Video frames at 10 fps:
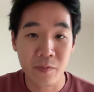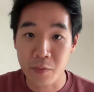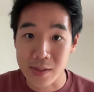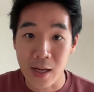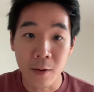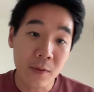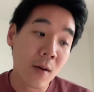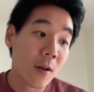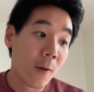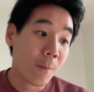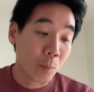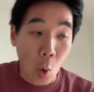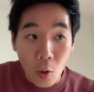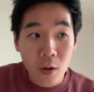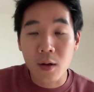for sound,
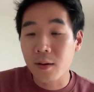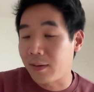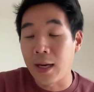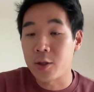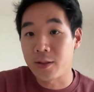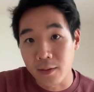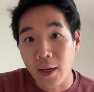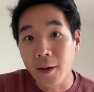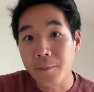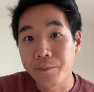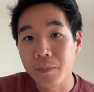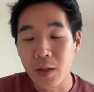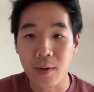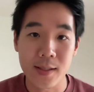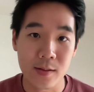or they're just not there,
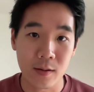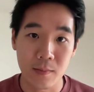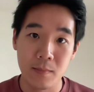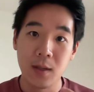right? So